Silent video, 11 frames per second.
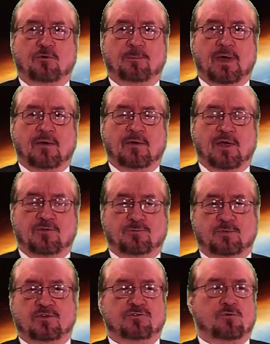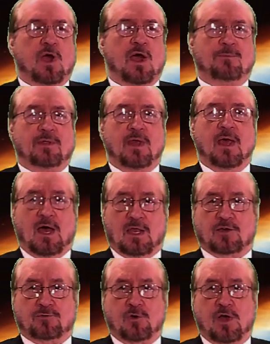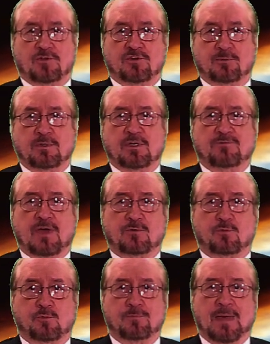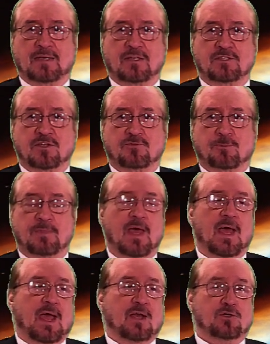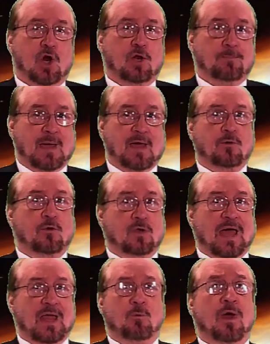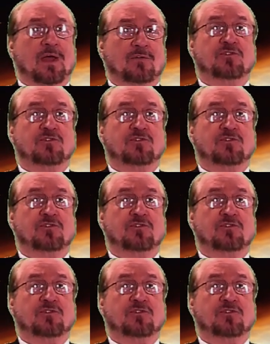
matter. As we described it, electrons can be affected with magnetism and dark matter or light waves